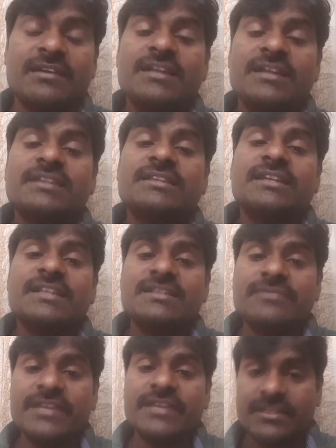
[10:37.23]
That is
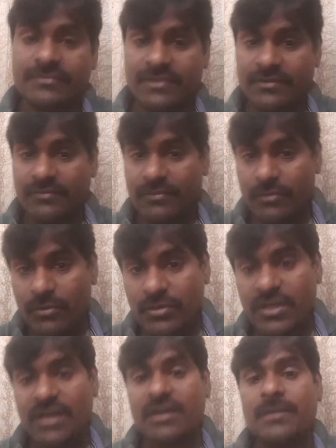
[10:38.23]
why it will flow
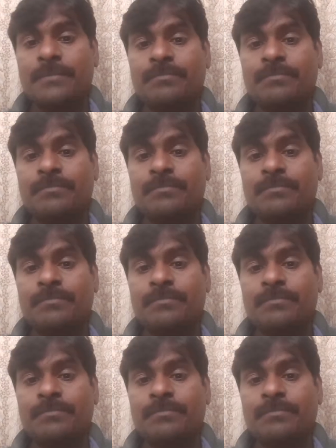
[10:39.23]
the